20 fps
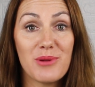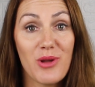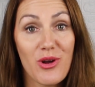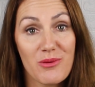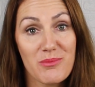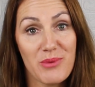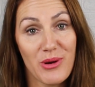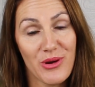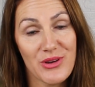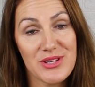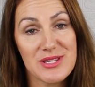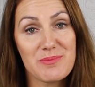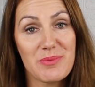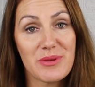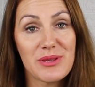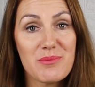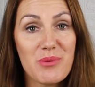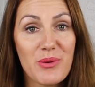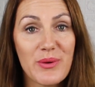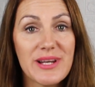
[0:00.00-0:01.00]
blog post,
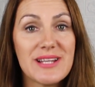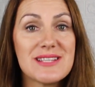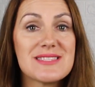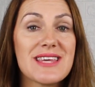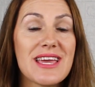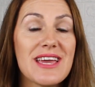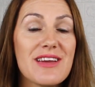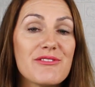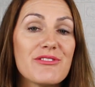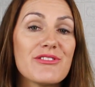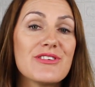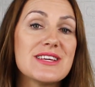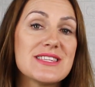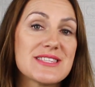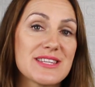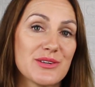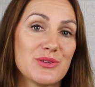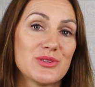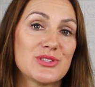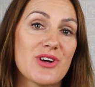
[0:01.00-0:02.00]
but the point is every
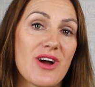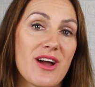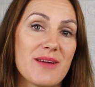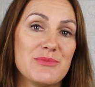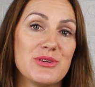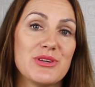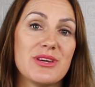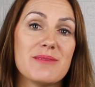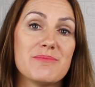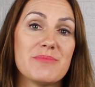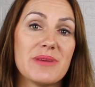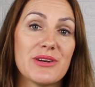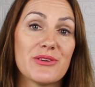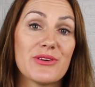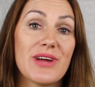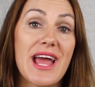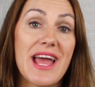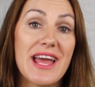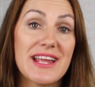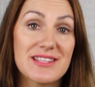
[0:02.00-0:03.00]
single time you get
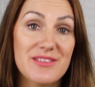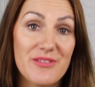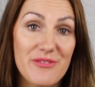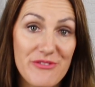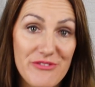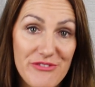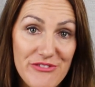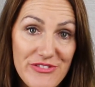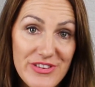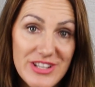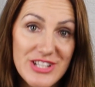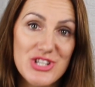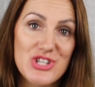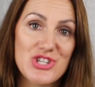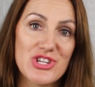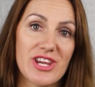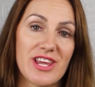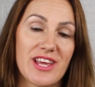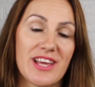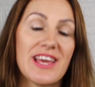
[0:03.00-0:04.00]
better at
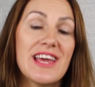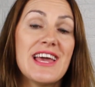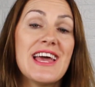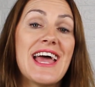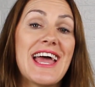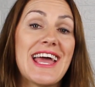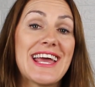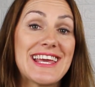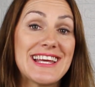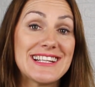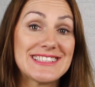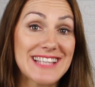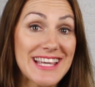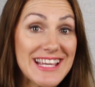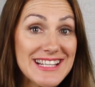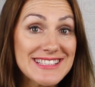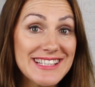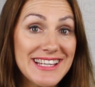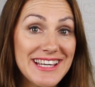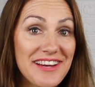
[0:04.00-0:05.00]
finishing, it gets
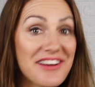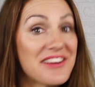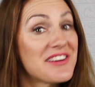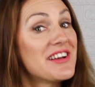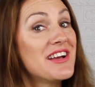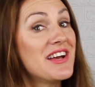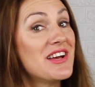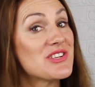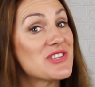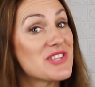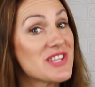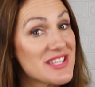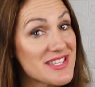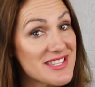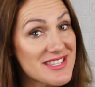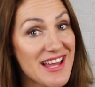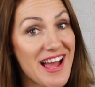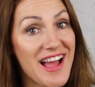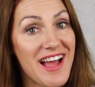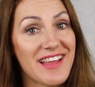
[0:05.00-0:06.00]
easier to
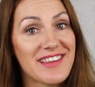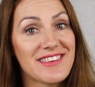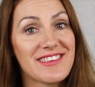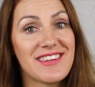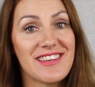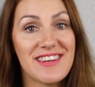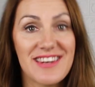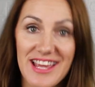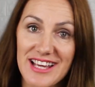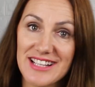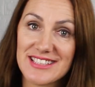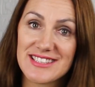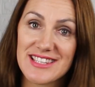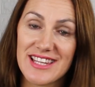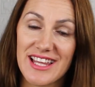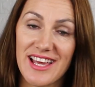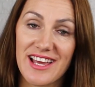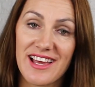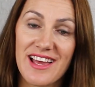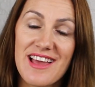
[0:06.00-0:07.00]
start the next
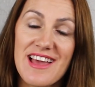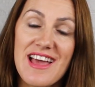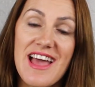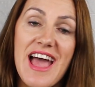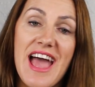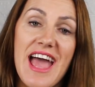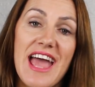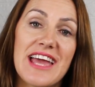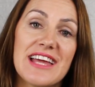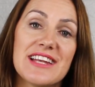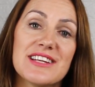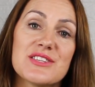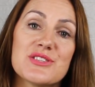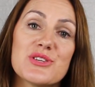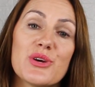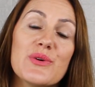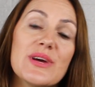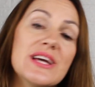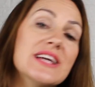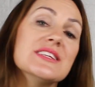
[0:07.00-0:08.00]
thing. And
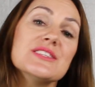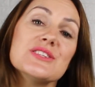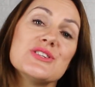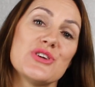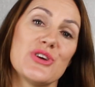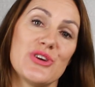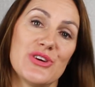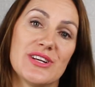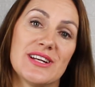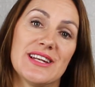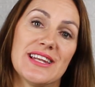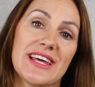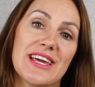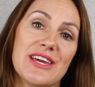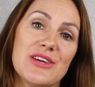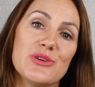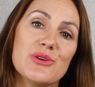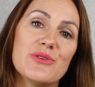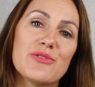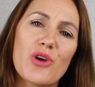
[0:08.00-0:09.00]
so
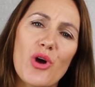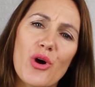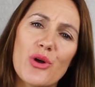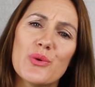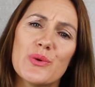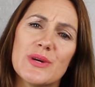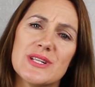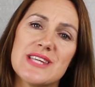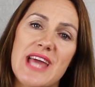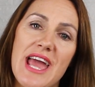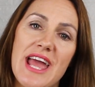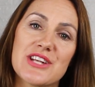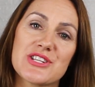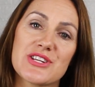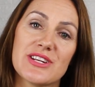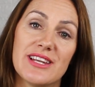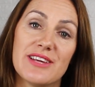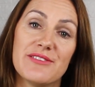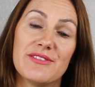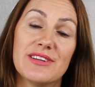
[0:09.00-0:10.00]
internally, you've got to attach
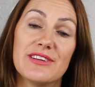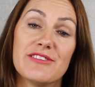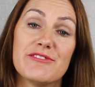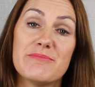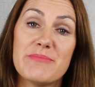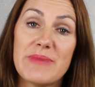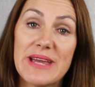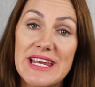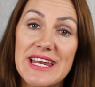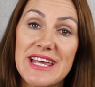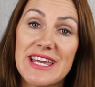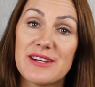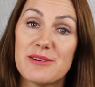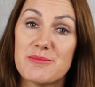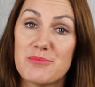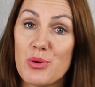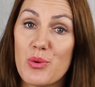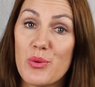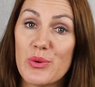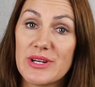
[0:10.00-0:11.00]
a level of meaning
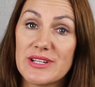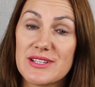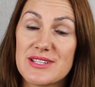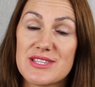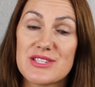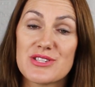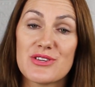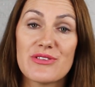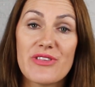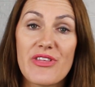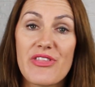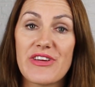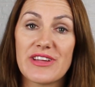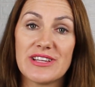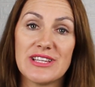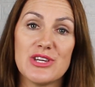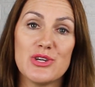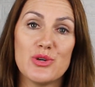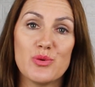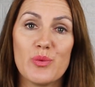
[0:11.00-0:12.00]
and importance to the
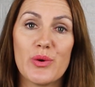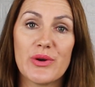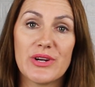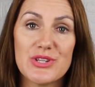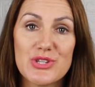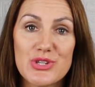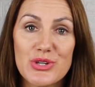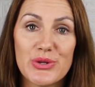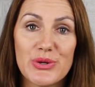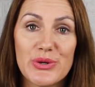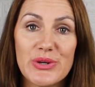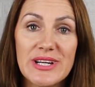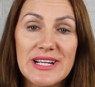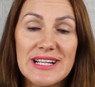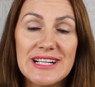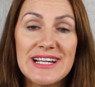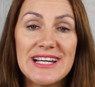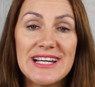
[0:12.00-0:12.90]
thing that you want to do.